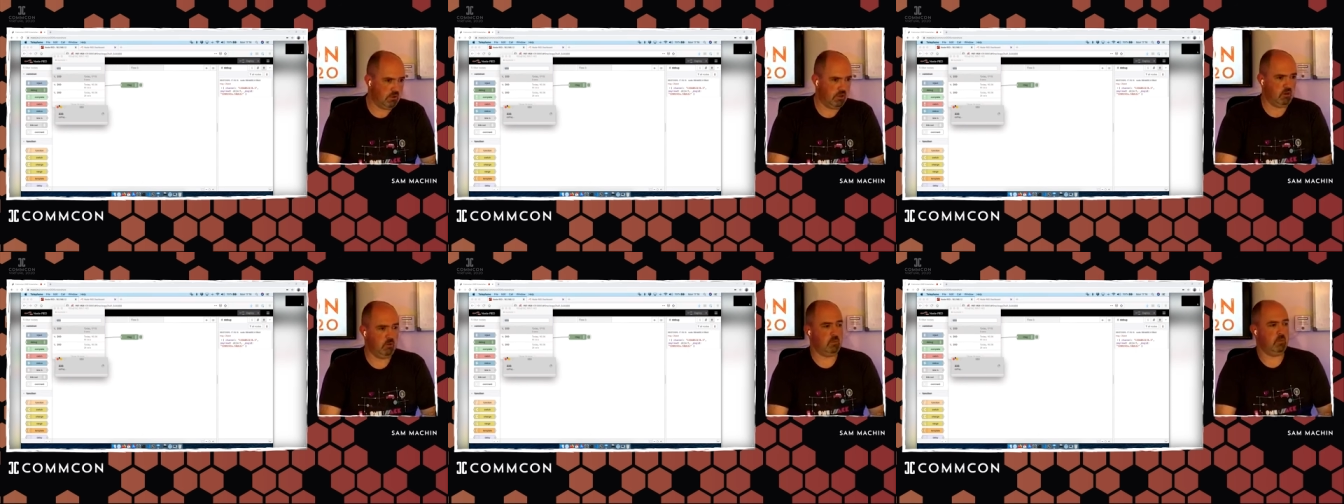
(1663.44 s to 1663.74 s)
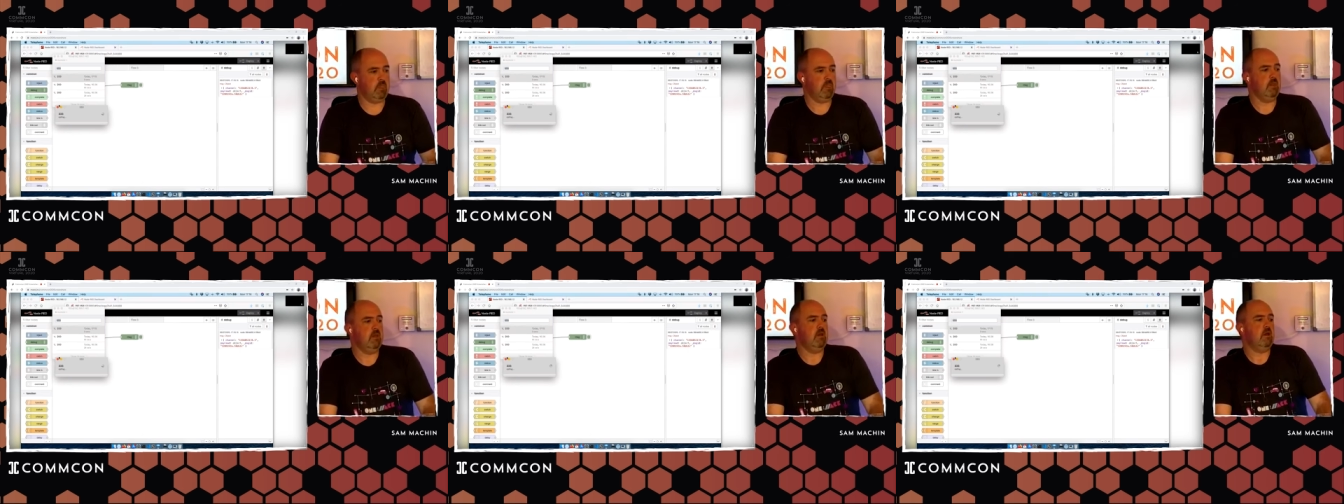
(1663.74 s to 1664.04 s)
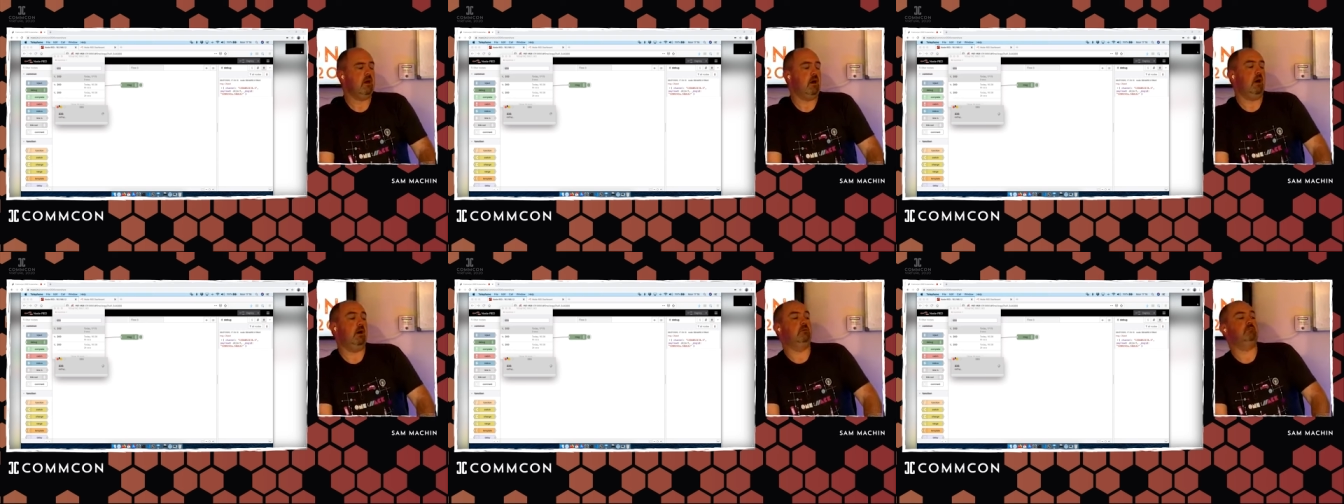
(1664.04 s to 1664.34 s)
There we go.
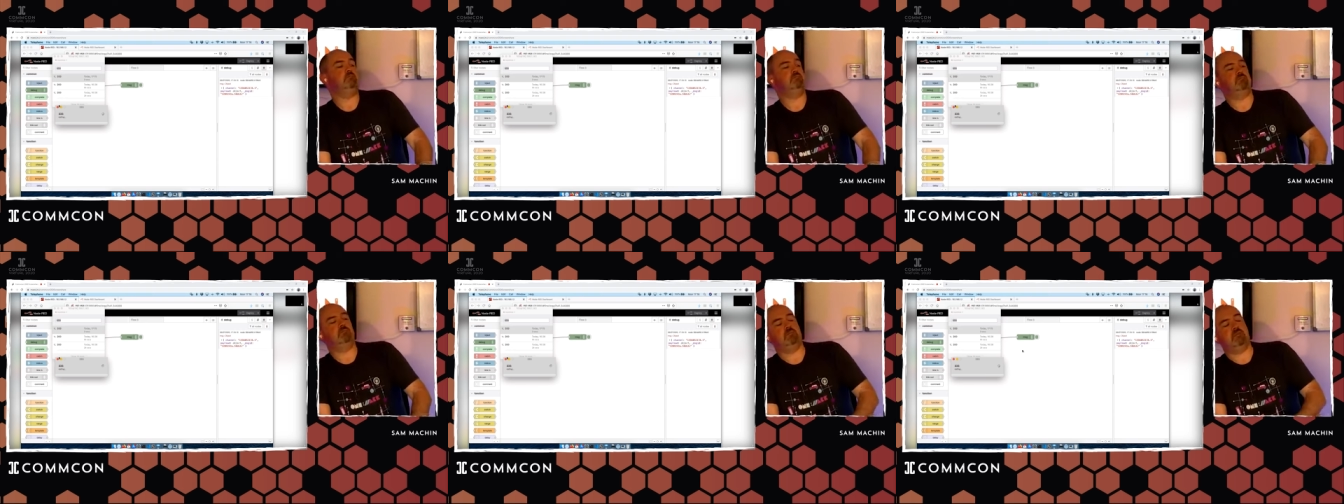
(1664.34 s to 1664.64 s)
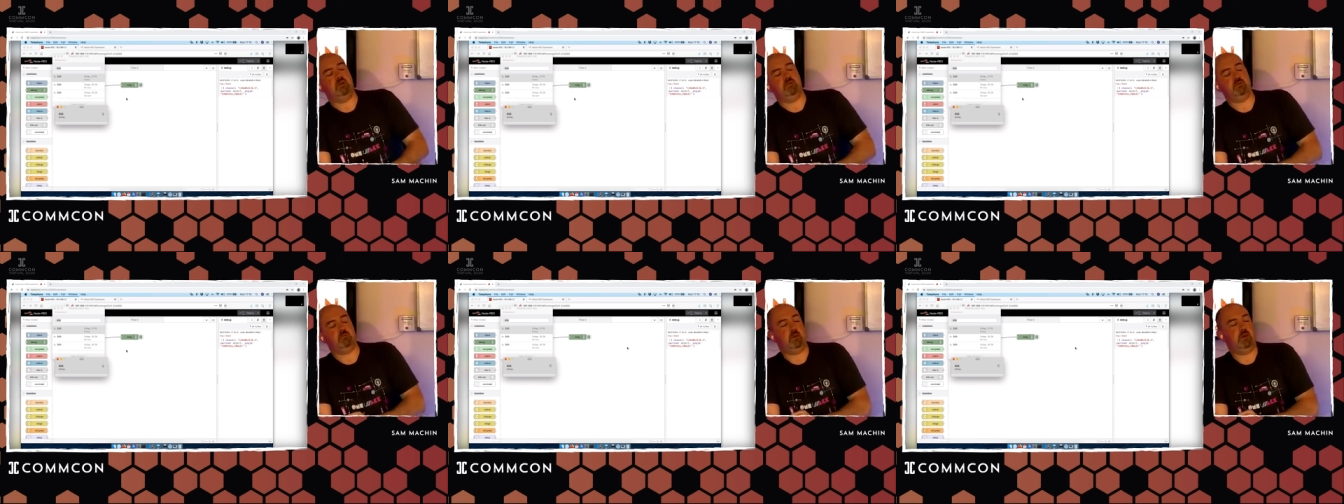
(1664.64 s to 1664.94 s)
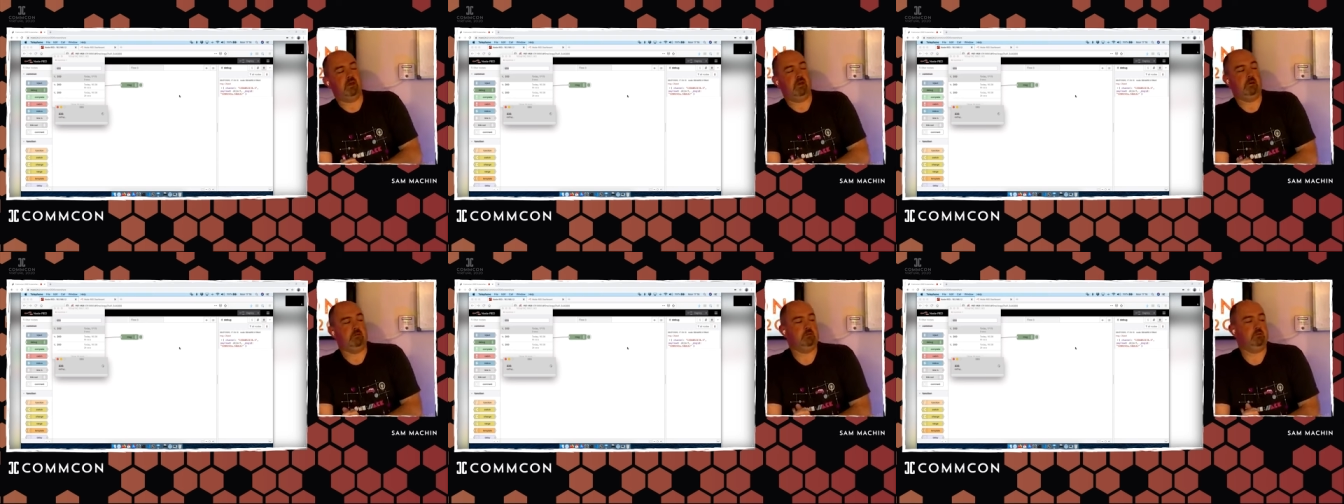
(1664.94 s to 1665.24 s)
I was
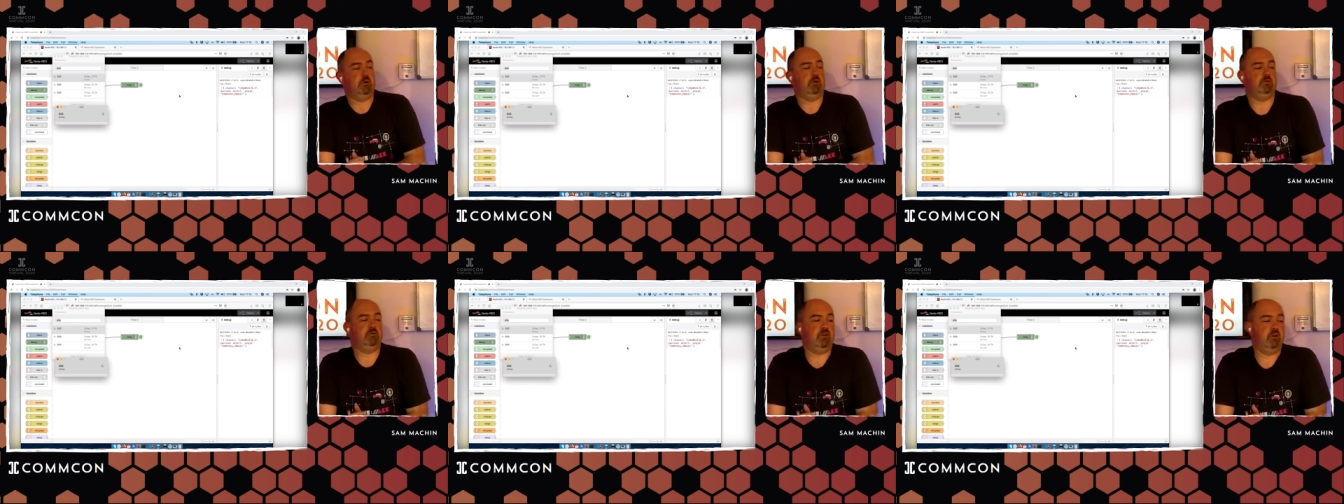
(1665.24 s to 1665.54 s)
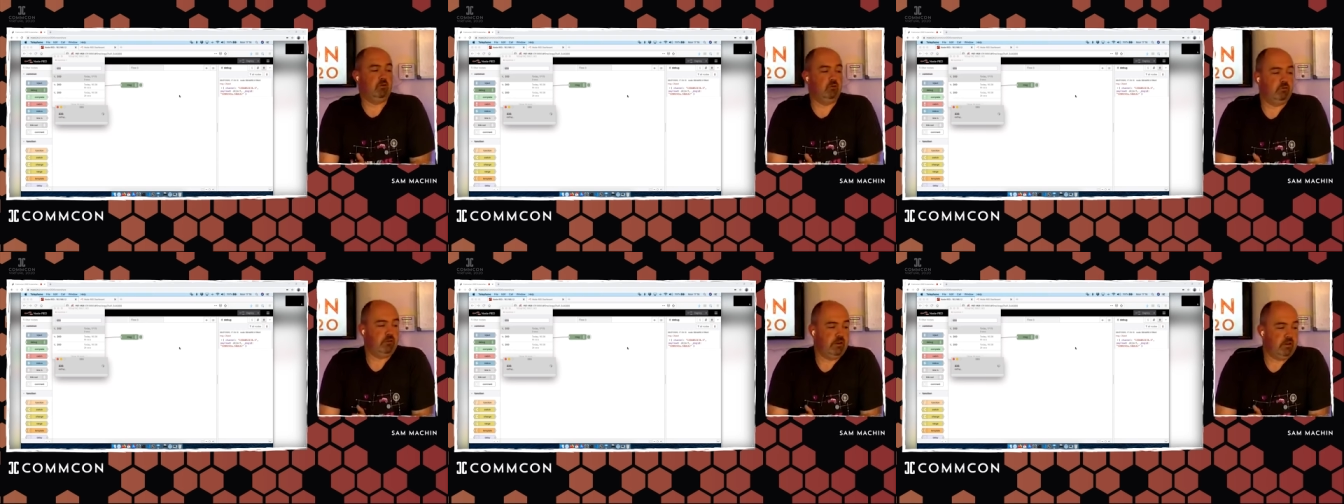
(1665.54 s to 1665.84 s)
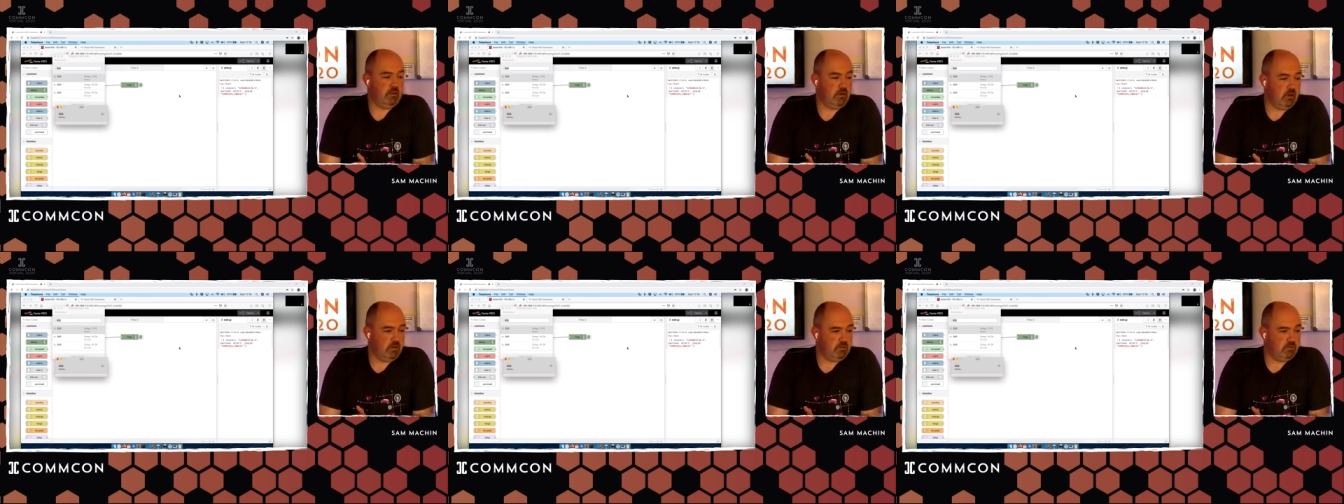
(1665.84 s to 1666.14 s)
picking up some old
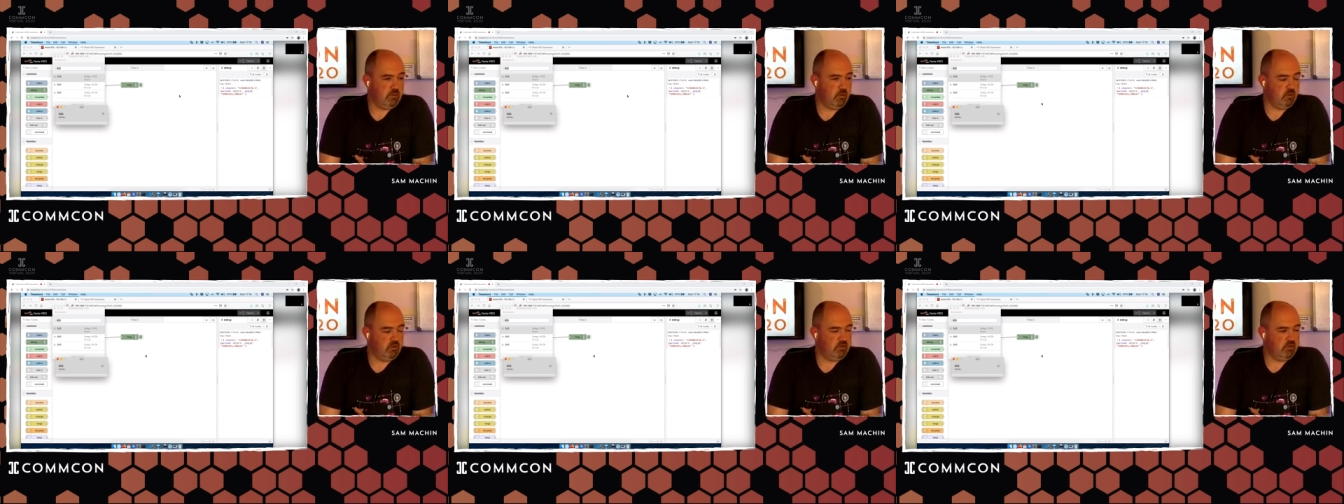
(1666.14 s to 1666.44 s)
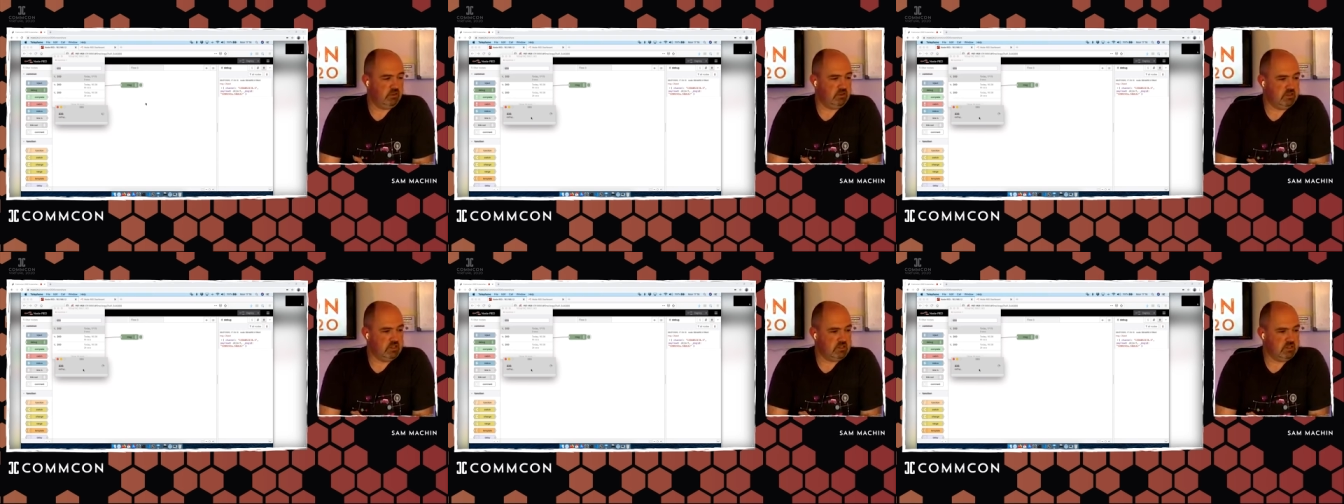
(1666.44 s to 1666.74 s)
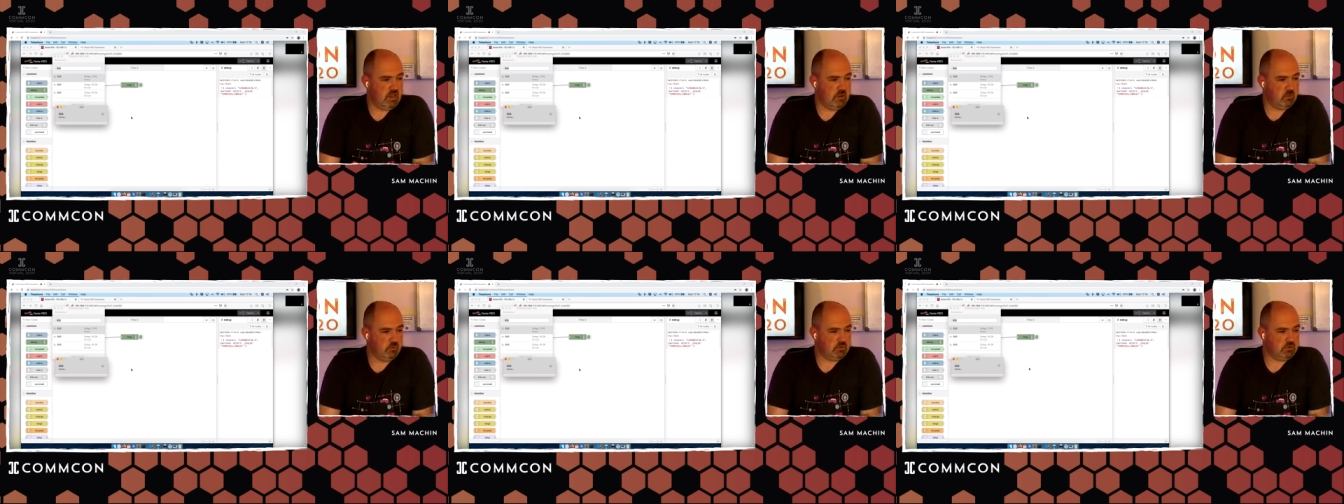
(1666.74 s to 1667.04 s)
config that I thought if I
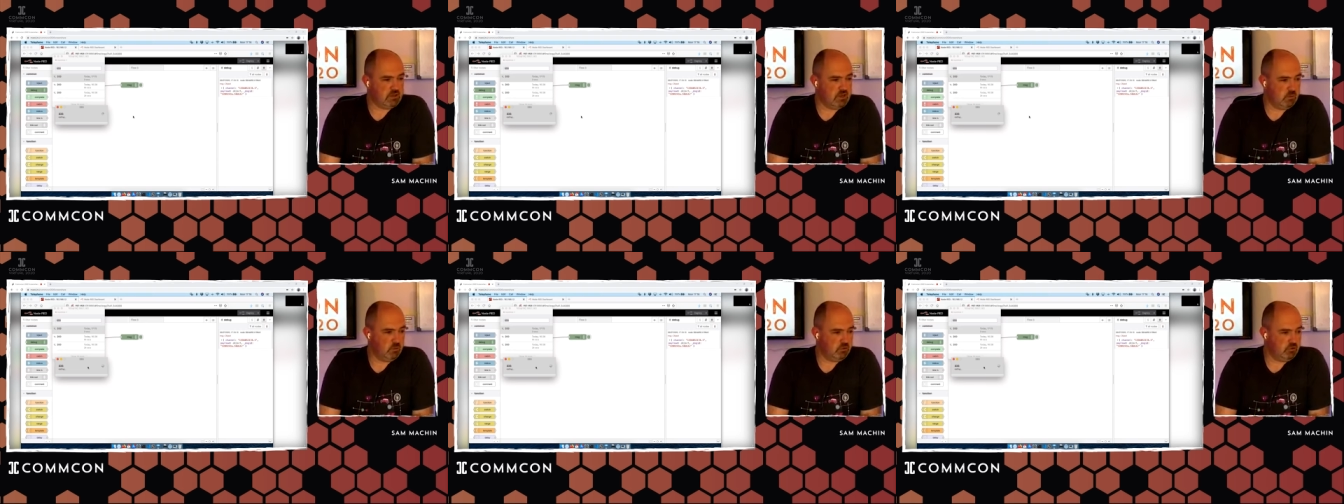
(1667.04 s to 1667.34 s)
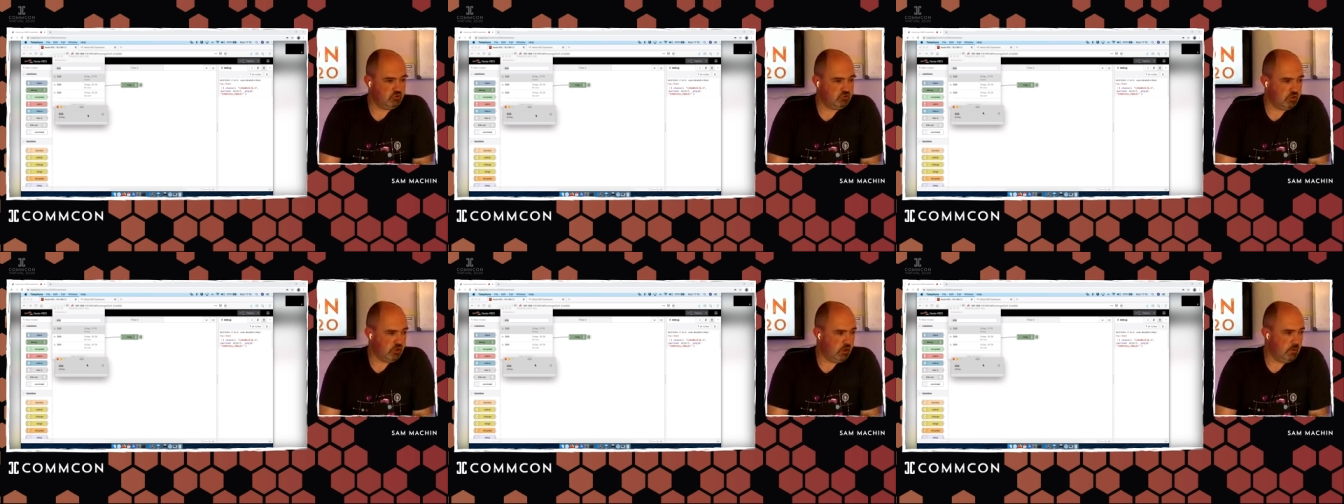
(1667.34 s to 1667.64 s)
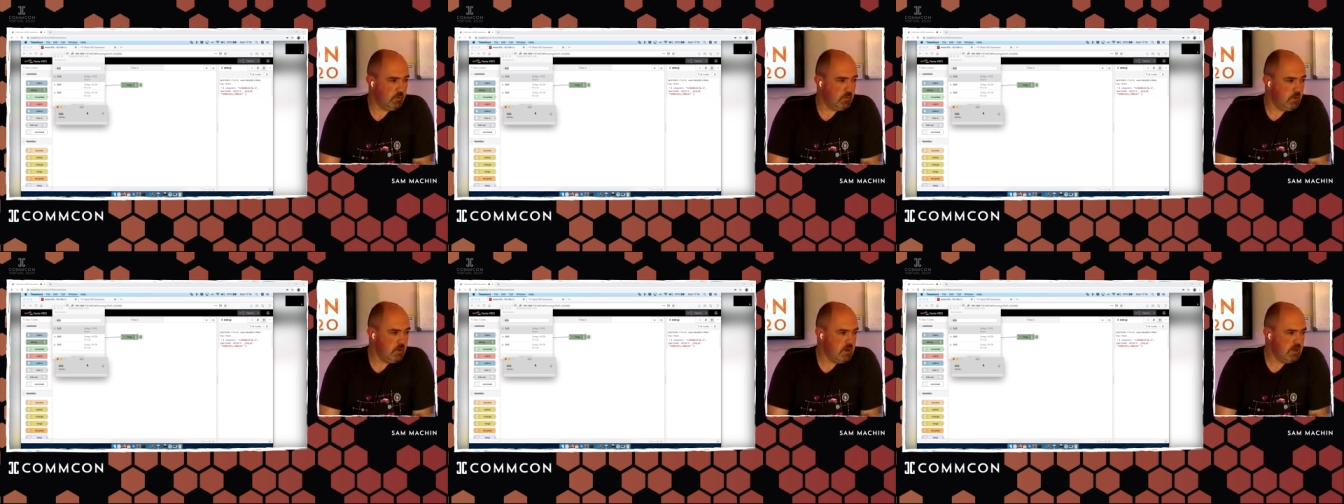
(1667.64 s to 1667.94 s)
disabled it wouldn't
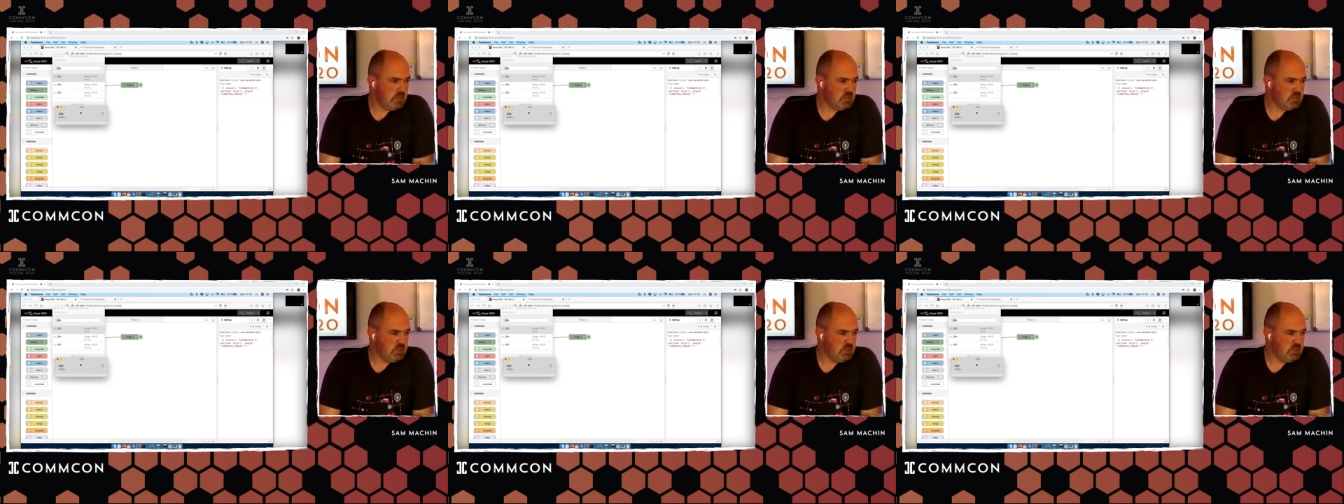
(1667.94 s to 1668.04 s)
trigger.